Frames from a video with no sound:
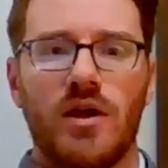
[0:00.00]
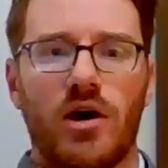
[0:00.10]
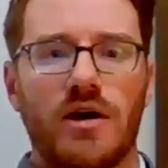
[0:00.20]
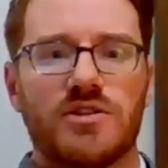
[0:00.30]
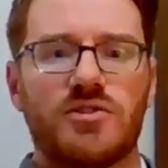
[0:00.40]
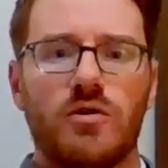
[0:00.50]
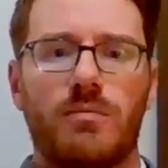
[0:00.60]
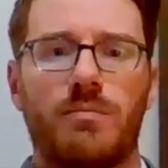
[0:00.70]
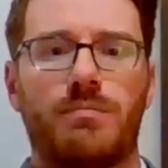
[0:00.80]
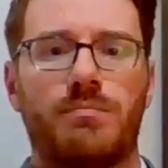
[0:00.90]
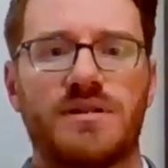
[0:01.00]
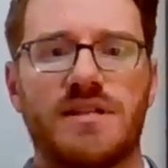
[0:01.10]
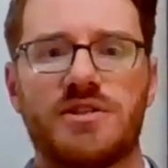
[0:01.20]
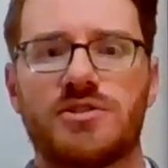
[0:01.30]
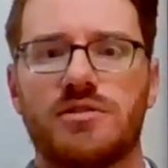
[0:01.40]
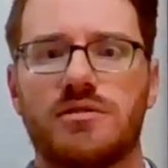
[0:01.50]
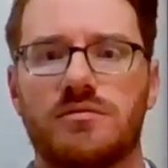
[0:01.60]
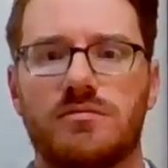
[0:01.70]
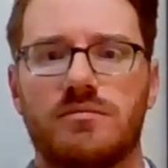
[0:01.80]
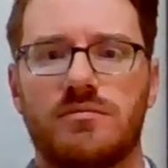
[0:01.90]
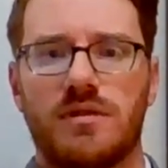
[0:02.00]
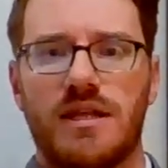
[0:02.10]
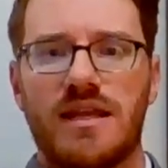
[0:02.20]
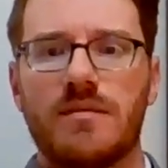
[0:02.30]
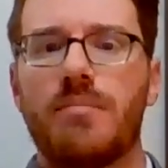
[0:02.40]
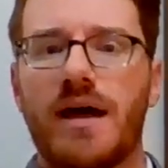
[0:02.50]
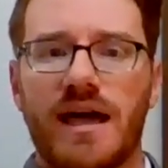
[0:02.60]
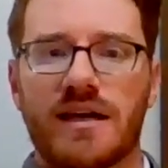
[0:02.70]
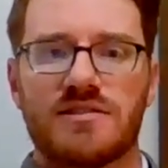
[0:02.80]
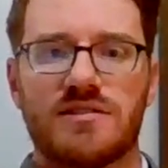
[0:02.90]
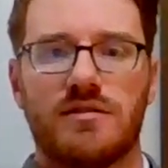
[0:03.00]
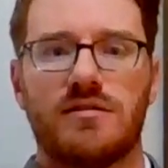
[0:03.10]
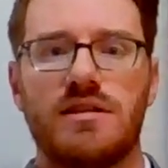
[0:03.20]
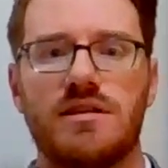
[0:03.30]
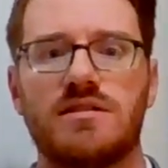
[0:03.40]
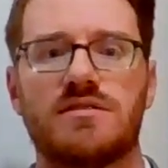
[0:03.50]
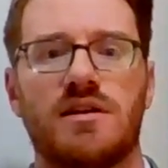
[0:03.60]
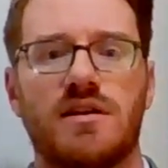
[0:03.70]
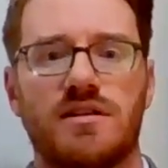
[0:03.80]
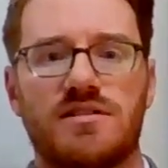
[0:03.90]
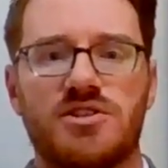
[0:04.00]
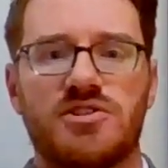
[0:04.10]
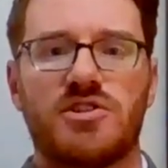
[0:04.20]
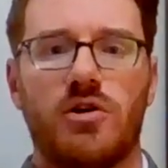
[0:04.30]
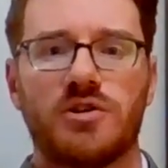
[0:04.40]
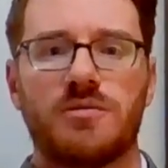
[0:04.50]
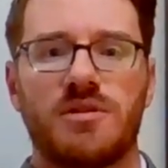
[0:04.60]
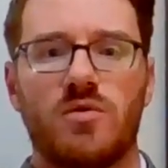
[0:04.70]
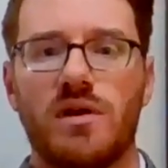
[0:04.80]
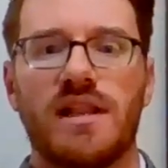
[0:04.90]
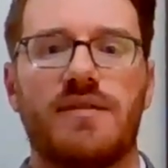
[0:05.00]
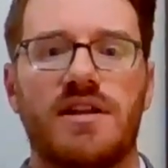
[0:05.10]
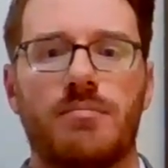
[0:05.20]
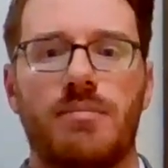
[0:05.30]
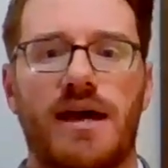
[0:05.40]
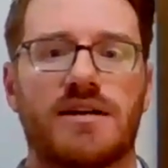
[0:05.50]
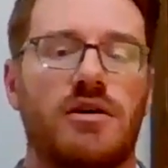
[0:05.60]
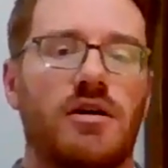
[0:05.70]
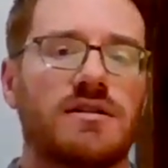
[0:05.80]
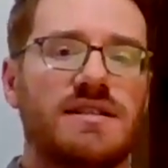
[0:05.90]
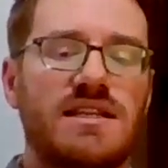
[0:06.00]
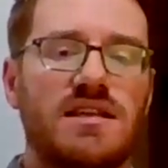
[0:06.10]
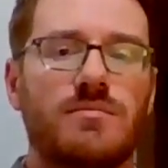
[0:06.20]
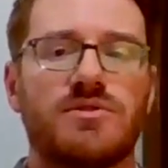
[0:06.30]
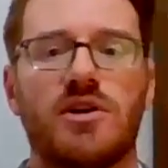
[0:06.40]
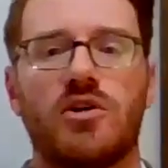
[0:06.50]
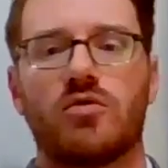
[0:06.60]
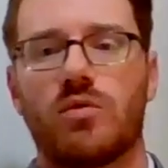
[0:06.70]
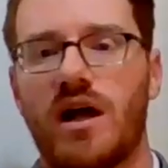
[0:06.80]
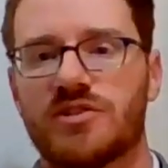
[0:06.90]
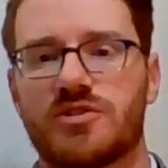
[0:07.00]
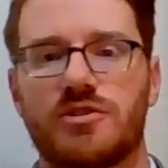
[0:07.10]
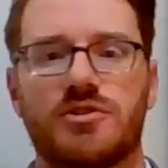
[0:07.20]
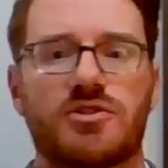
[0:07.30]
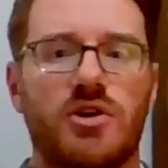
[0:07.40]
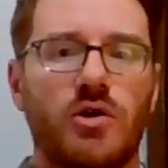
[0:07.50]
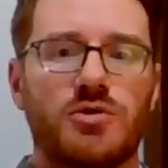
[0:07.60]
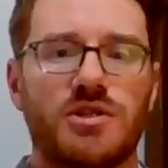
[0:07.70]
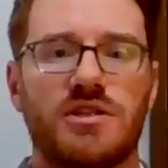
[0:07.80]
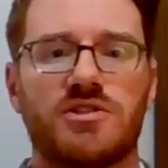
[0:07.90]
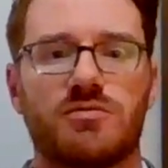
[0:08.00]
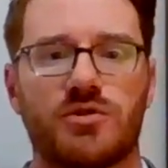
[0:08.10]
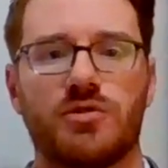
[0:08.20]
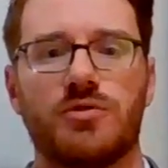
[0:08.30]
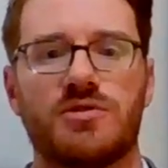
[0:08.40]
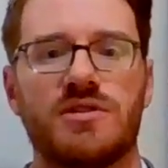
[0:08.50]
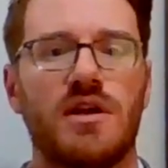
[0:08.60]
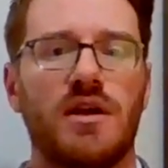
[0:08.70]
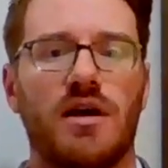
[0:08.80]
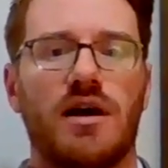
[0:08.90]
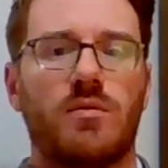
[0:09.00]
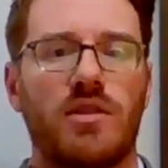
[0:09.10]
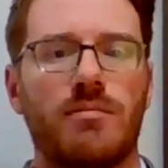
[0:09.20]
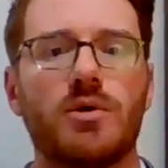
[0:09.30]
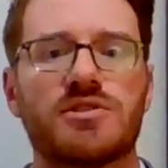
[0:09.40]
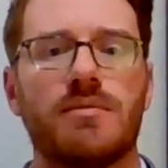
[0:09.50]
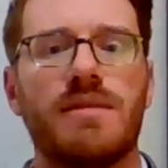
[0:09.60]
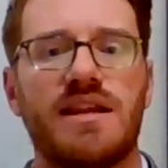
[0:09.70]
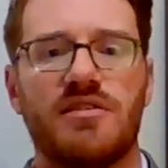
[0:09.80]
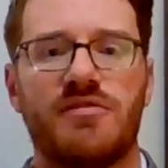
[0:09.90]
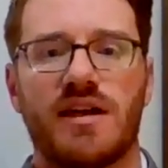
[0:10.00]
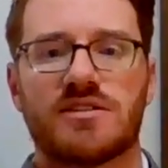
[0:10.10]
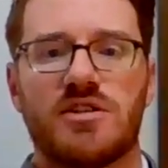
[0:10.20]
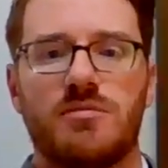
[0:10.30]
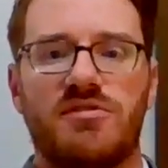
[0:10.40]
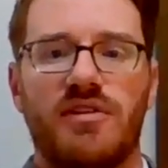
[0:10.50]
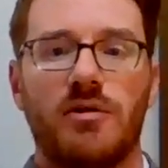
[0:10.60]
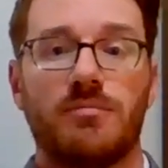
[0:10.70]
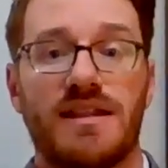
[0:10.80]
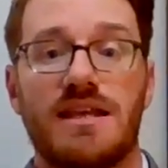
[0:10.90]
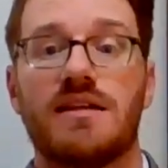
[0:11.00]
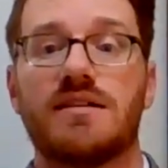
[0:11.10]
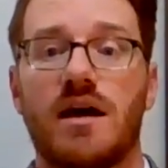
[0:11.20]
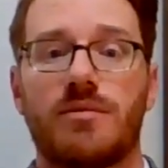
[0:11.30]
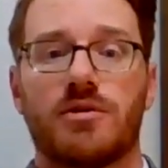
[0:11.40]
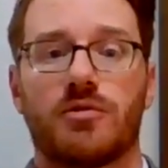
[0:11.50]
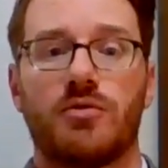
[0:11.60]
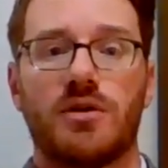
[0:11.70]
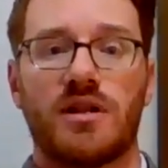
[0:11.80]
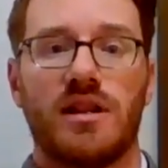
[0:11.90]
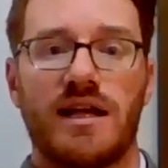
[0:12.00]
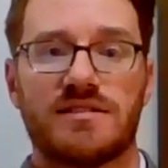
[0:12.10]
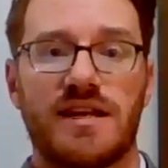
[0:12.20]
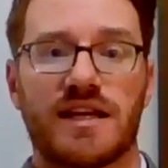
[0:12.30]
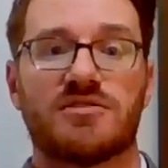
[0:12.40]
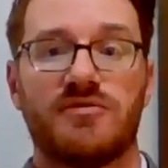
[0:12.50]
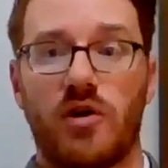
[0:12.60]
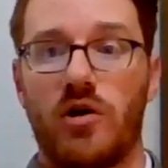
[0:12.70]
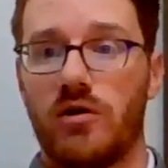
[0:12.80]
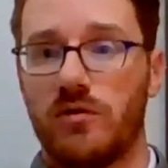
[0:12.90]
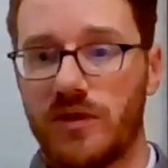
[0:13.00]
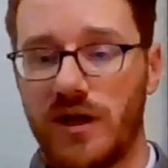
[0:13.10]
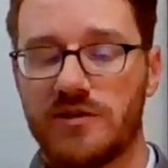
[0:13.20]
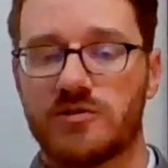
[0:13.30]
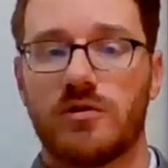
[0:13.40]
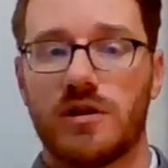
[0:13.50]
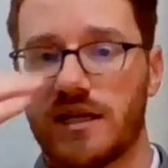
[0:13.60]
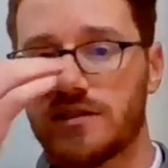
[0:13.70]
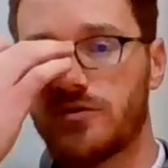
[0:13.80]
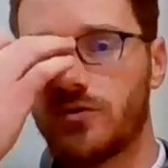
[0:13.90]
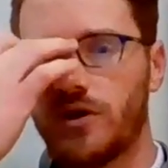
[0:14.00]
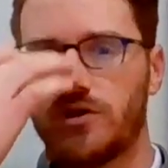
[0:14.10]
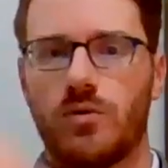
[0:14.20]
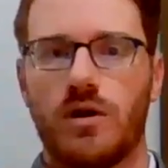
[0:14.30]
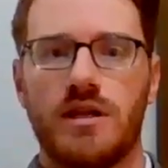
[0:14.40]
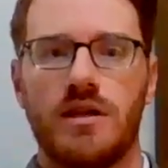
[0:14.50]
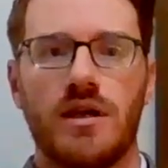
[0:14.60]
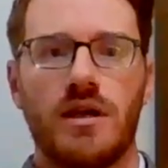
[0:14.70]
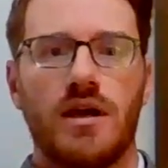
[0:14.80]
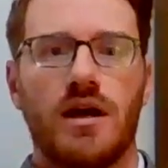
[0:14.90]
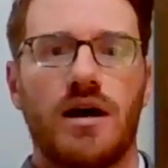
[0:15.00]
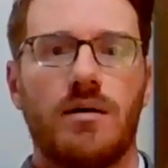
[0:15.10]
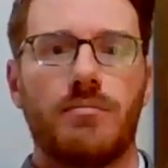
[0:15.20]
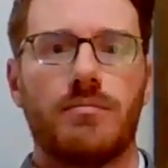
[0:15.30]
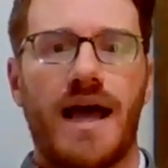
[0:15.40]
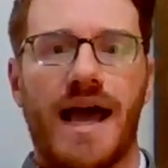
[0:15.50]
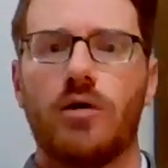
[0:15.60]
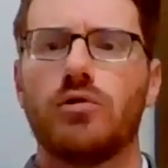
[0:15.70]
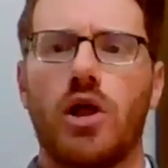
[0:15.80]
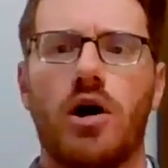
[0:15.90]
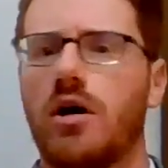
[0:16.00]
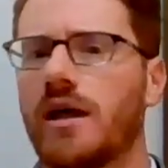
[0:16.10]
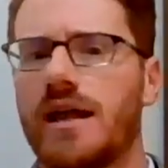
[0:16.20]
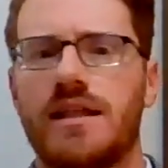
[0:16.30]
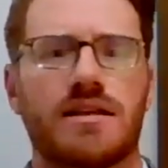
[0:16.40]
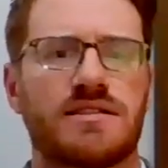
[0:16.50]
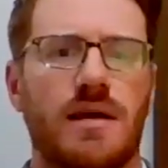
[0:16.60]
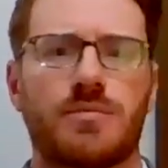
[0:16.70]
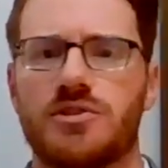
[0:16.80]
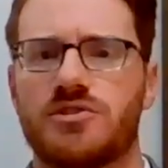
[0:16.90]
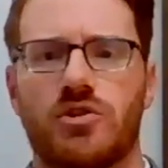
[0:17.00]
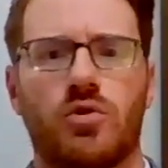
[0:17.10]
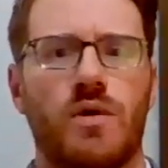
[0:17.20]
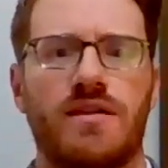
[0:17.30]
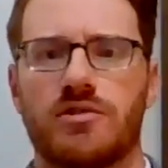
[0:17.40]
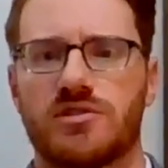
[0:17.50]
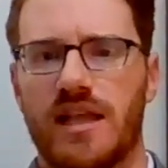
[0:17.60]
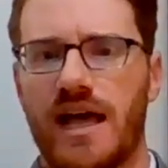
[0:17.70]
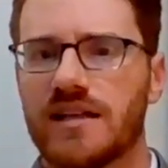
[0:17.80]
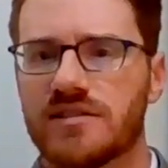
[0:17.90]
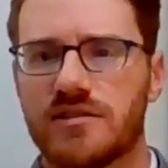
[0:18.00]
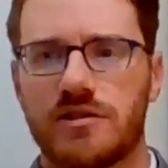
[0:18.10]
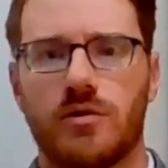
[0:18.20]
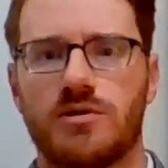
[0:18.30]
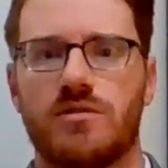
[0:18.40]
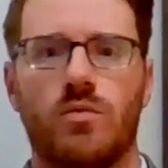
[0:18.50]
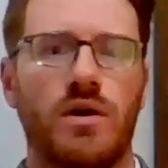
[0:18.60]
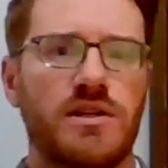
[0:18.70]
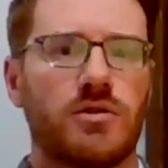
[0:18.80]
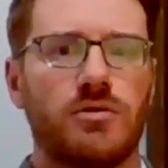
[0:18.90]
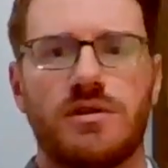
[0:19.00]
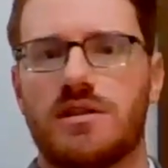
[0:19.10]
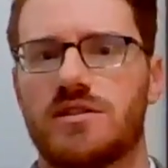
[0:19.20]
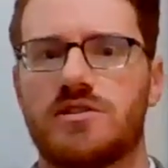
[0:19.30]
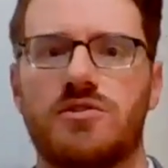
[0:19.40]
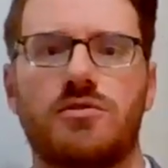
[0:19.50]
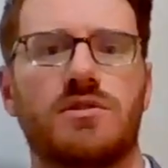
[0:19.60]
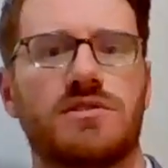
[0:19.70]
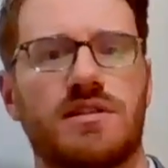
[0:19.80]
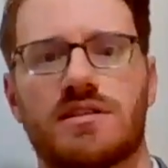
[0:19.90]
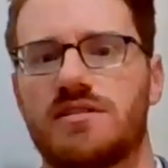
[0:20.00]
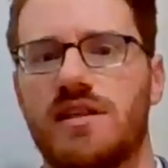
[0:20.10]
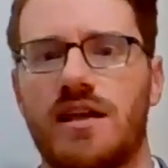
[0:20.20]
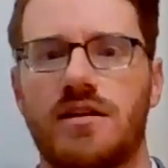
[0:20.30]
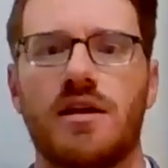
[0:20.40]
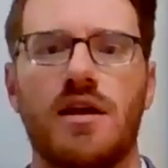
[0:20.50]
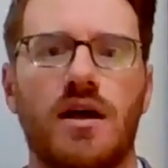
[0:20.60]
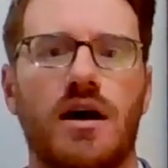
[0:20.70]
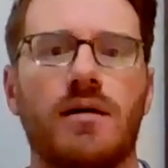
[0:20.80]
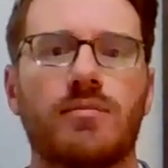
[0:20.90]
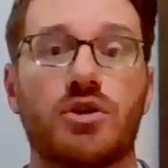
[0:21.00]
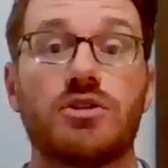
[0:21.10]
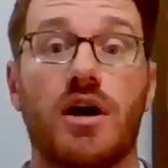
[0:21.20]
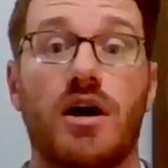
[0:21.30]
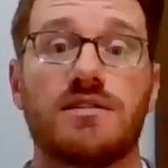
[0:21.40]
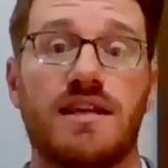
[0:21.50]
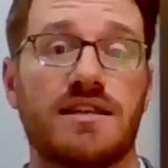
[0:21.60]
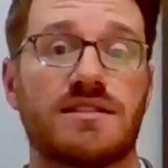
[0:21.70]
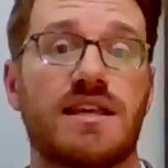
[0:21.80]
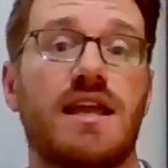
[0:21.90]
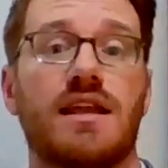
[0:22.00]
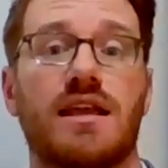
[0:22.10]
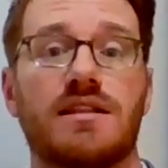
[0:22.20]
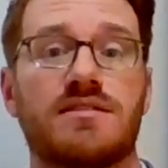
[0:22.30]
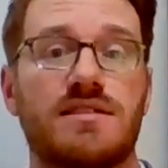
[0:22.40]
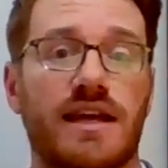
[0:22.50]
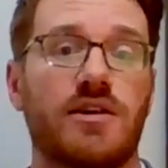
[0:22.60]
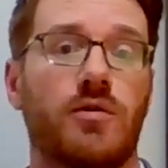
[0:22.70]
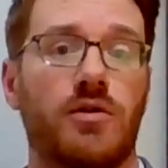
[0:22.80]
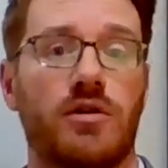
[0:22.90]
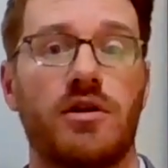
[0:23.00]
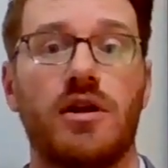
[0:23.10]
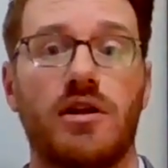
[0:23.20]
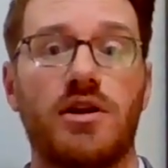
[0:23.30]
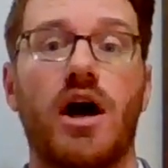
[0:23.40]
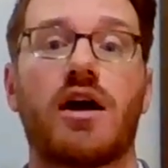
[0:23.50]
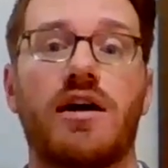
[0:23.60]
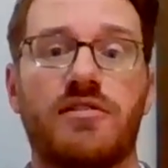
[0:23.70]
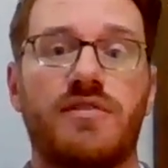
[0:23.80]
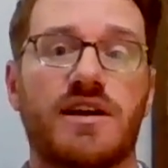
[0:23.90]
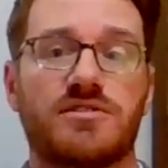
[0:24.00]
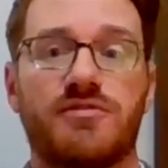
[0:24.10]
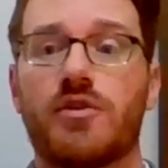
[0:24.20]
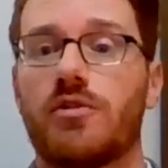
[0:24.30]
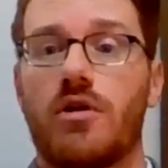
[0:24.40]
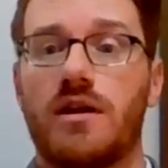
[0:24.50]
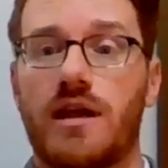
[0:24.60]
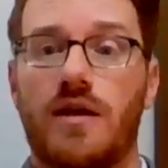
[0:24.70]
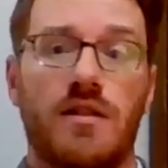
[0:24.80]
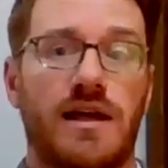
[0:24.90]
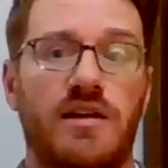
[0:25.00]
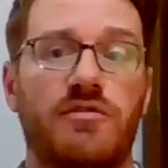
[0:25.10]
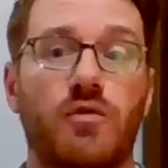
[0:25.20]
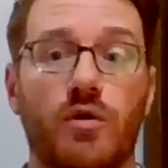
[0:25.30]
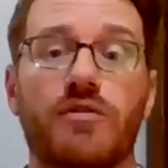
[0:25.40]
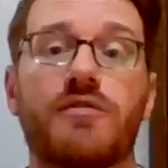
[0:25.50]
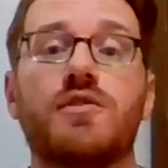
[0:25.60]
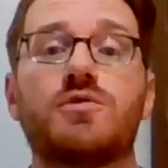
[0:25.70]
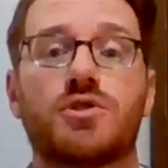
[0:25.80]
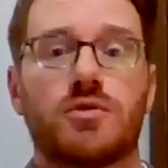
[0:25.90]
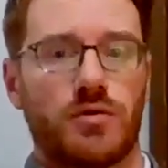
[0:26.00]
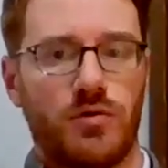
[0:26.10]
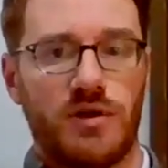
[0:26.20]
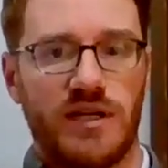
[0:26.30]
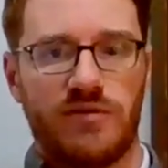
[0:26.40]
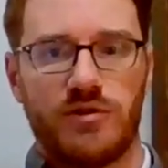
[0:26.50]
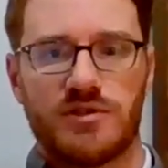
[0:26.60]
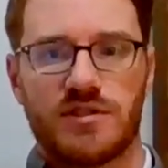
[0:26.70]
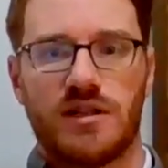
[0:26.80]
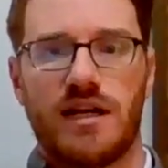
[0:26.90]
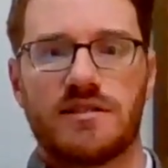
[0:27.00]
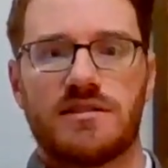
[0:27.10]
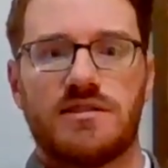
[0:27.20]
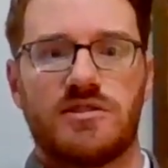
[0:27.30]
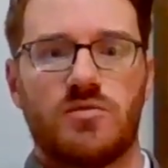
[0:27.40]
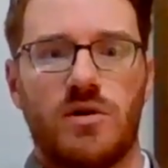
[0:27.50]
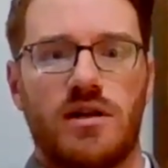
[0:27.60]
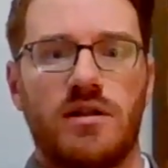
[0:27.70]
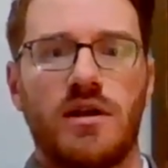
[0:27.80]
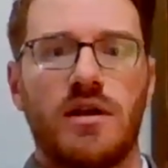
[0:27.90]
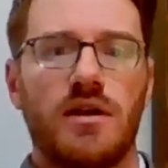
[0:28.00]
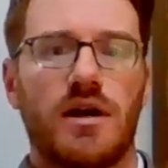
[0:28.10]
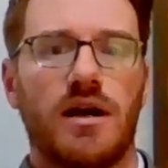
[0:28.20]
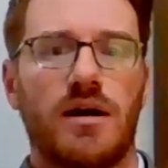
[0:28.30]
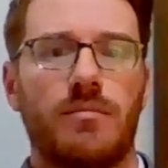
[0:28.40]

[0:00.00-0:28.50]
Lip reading: All right, so potential impacts. These decisions ultimately will have an impact on teams, rosters, coaches, recruits, and while the most immediate effects could be felt by the incoming recruiting class next fall, the high school class of 2020, how long any exceptions or waivers last, is it 1 year only, is it 2, does it extend, could cause cascading and second order knock-on effects further on down the line for future recruiting efforts and classes as well.